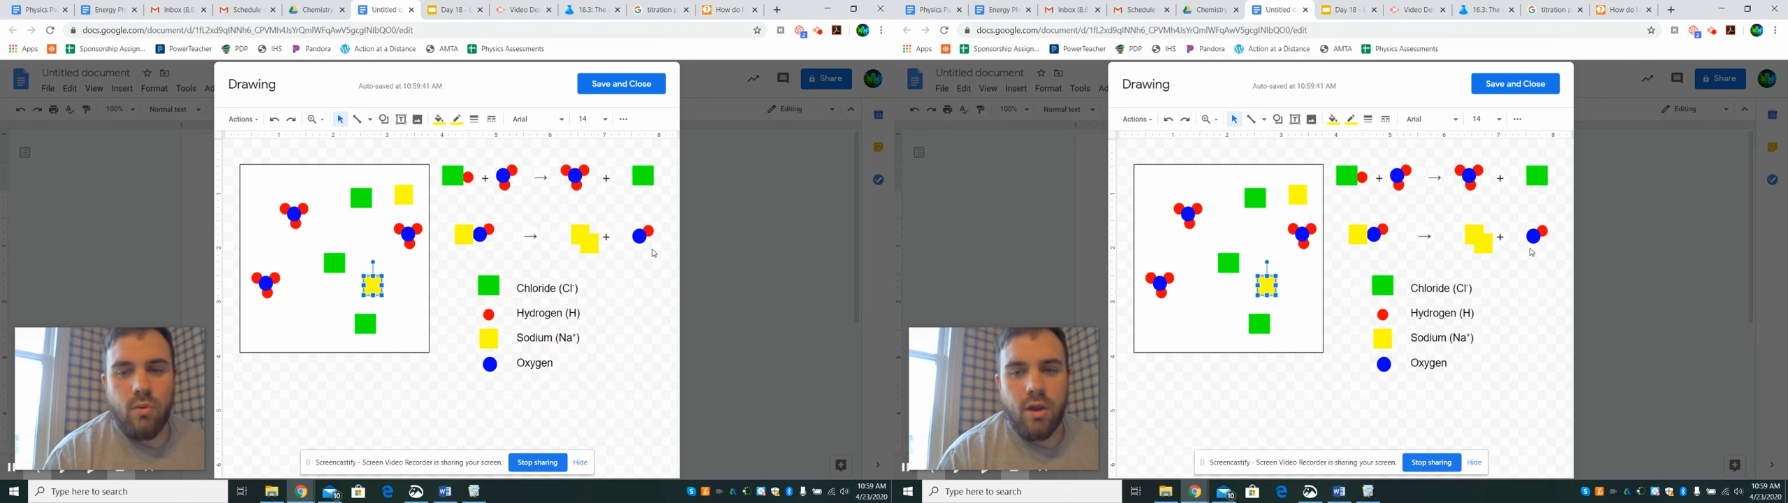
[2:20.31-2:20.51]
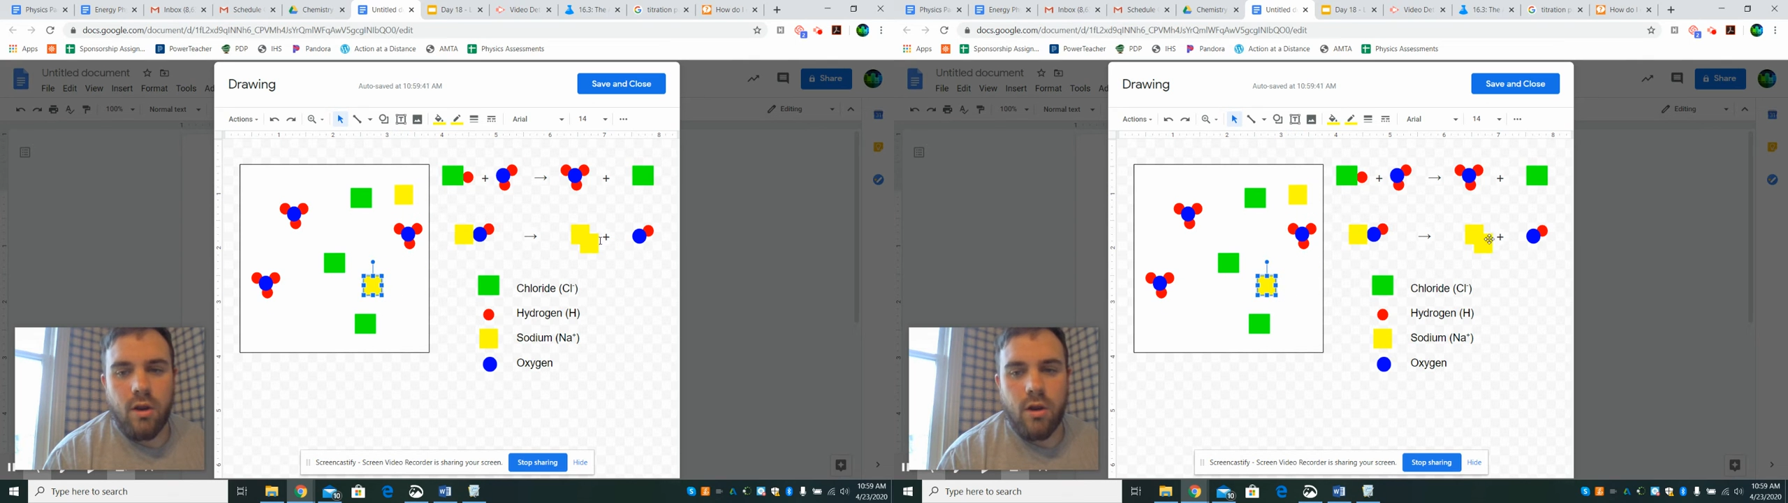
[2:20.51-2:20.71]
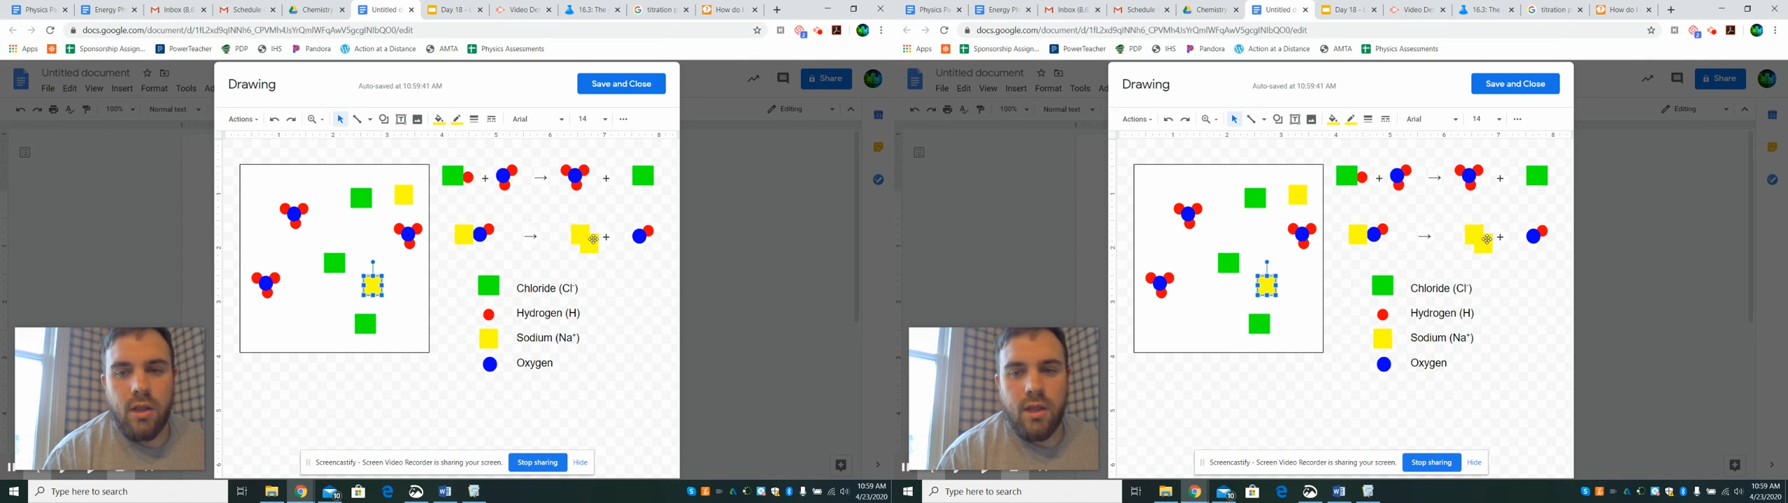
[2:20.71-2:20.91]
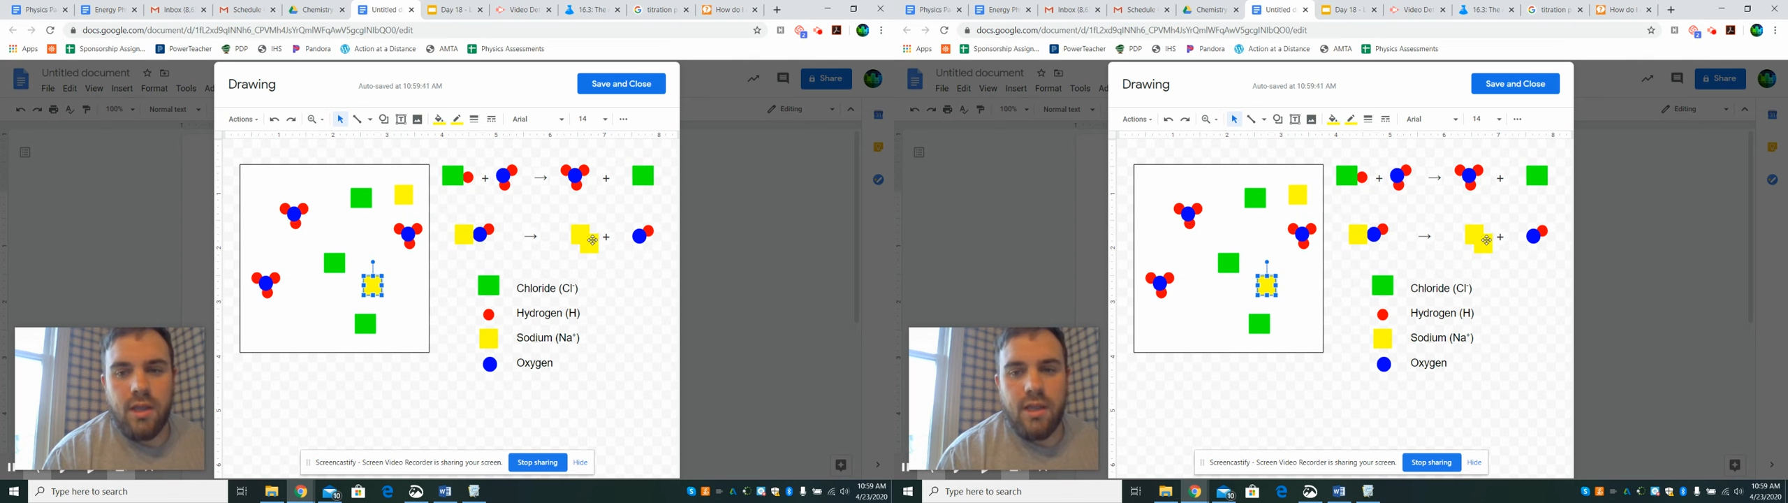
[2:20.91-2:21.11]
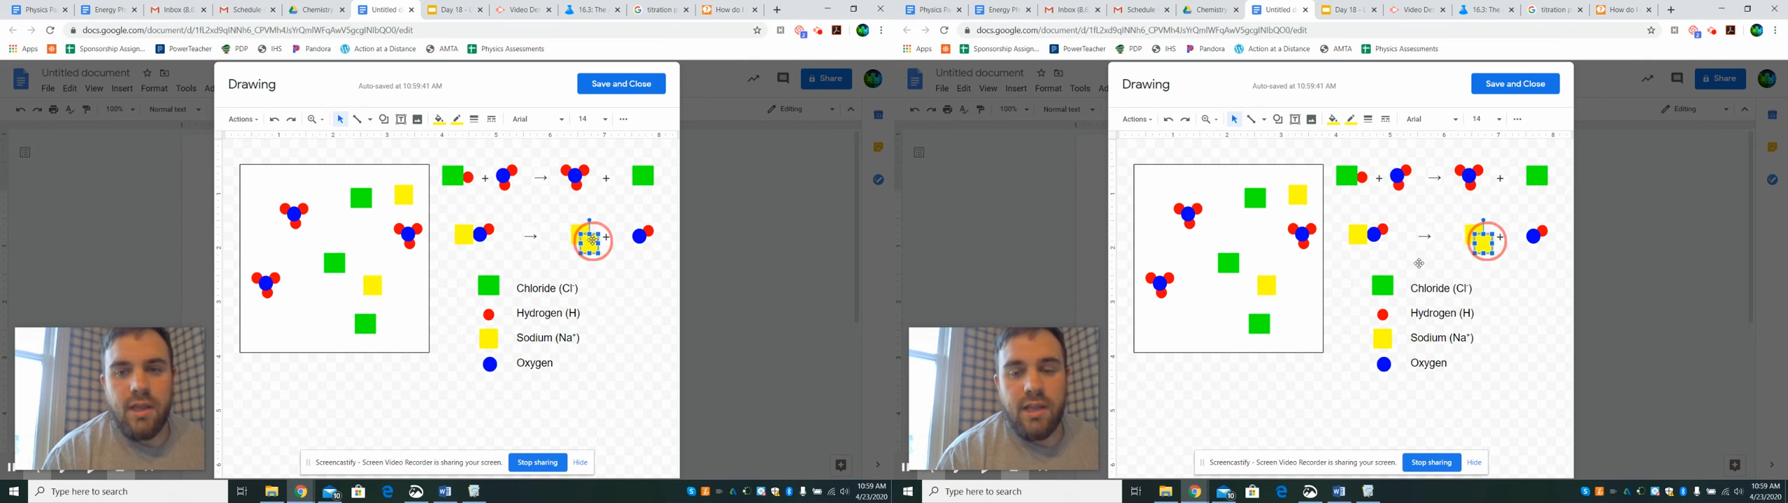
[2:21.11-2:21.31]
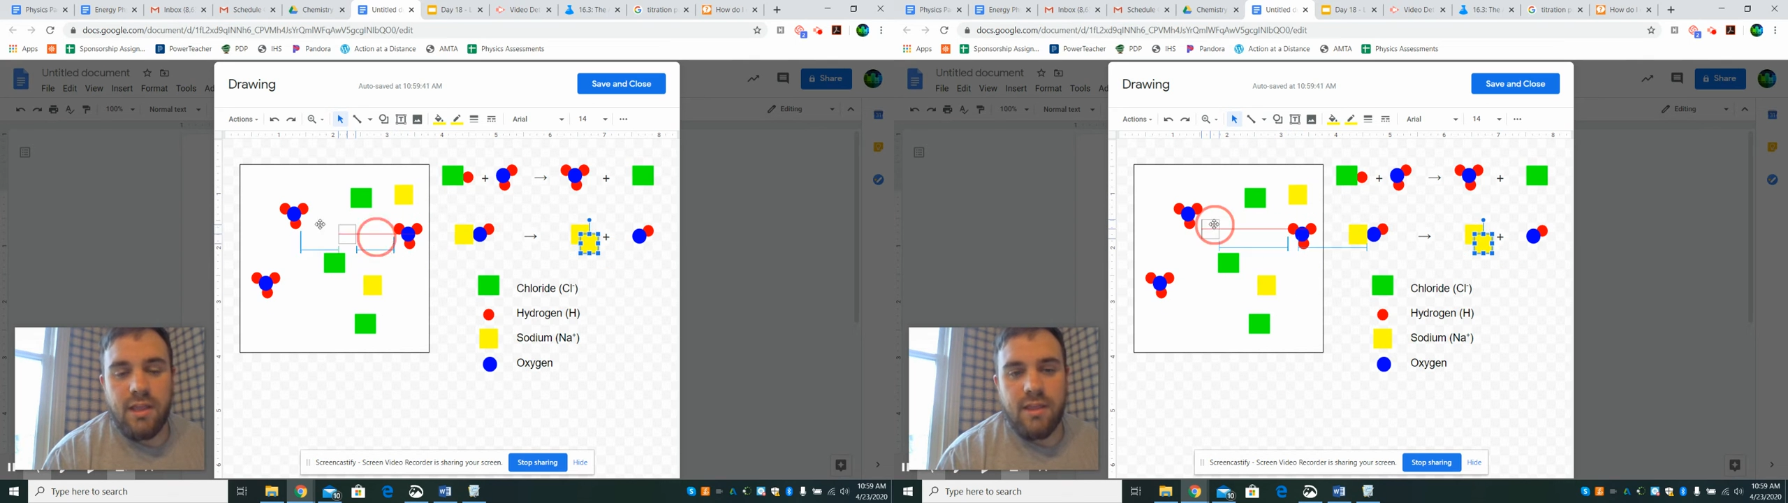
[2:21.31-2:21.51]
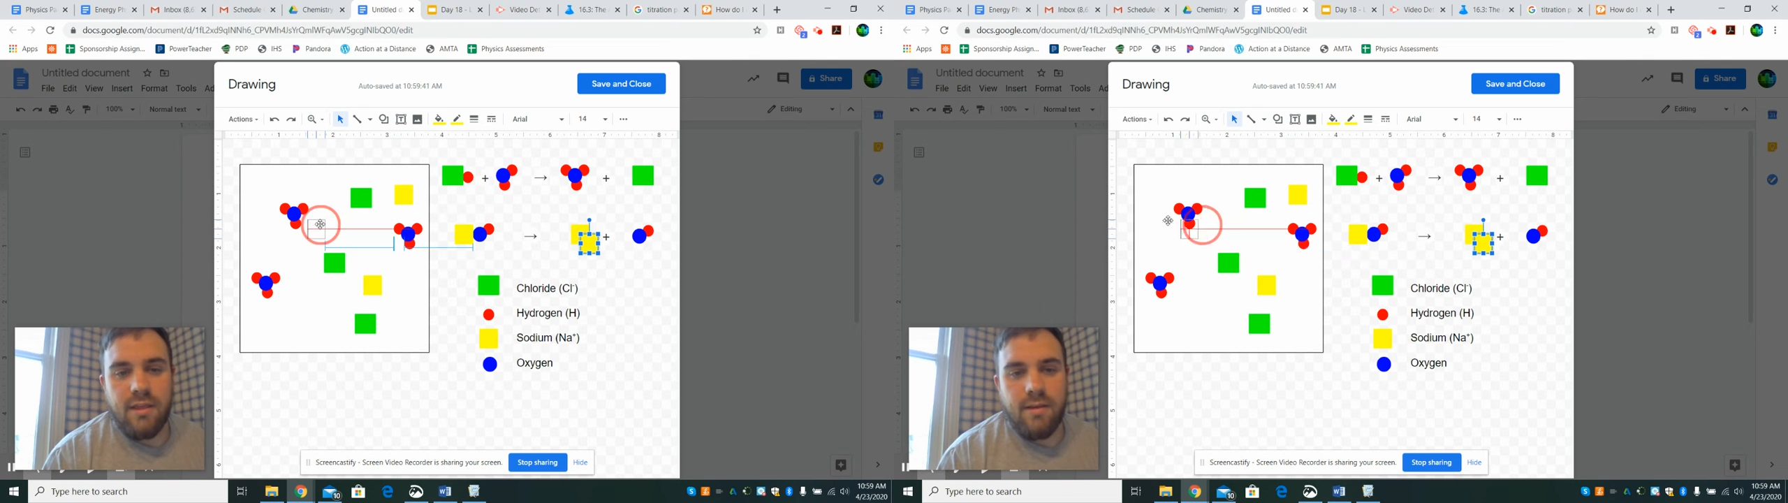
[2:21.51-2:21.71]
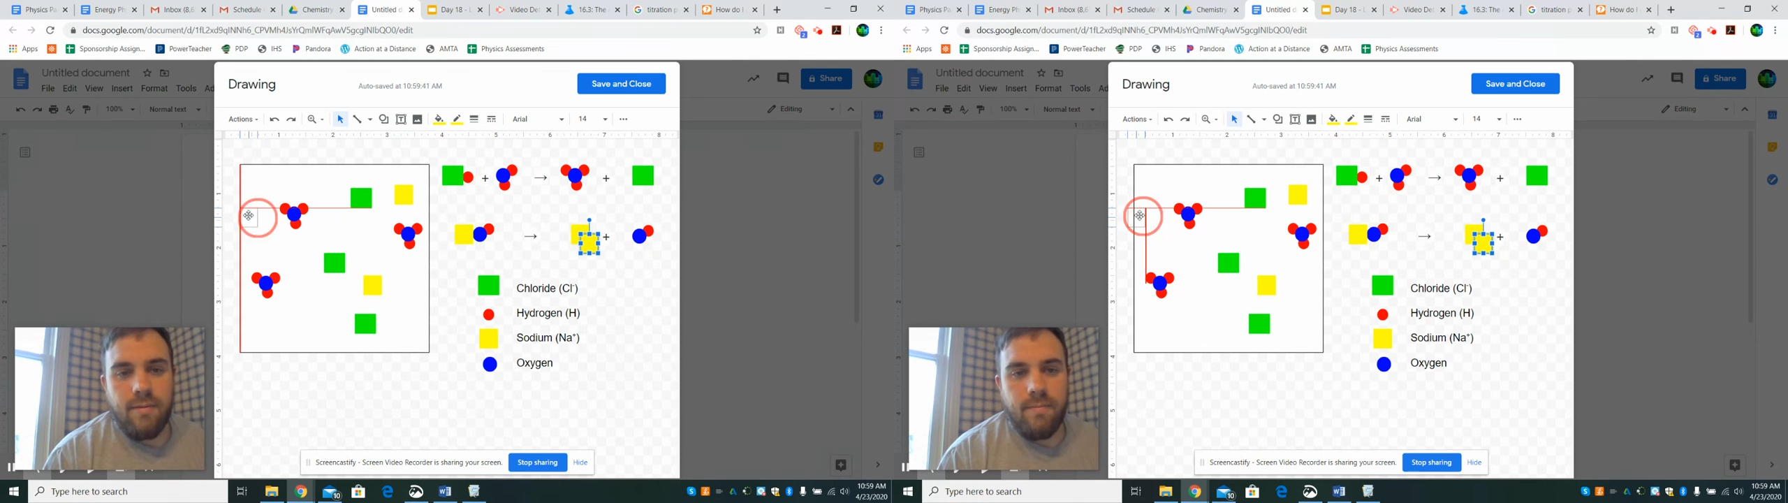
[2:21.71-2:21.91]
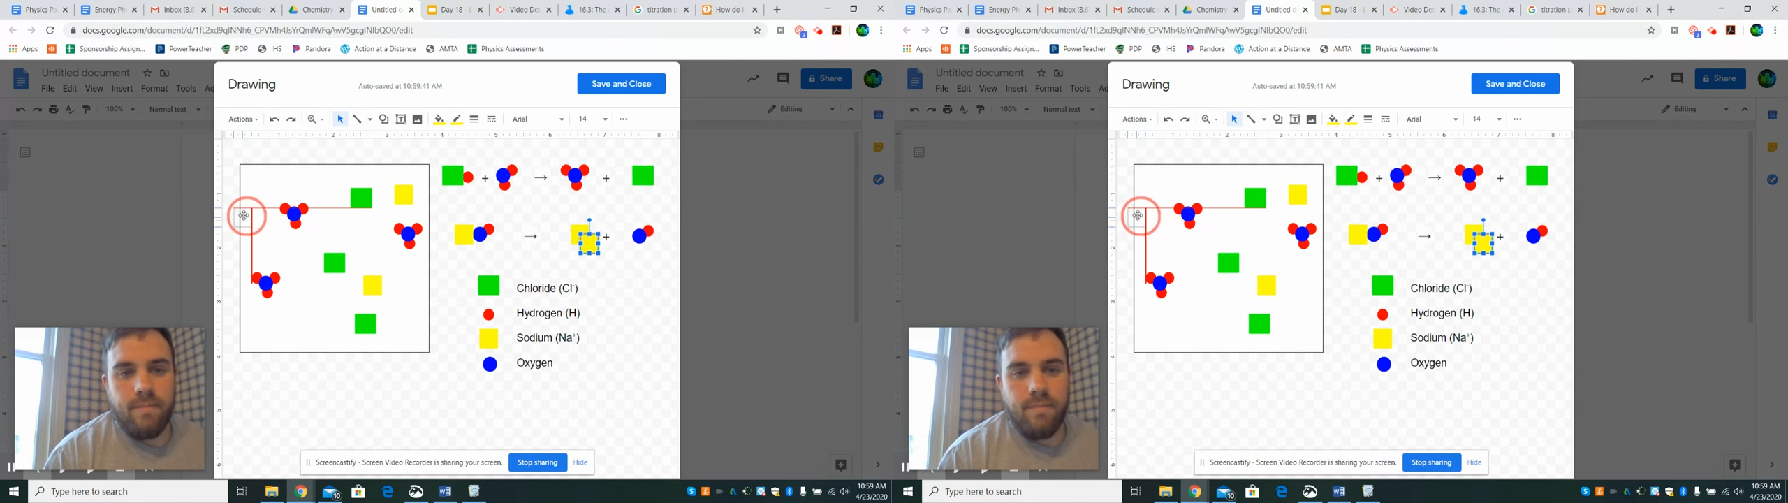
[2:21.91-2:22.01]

where it's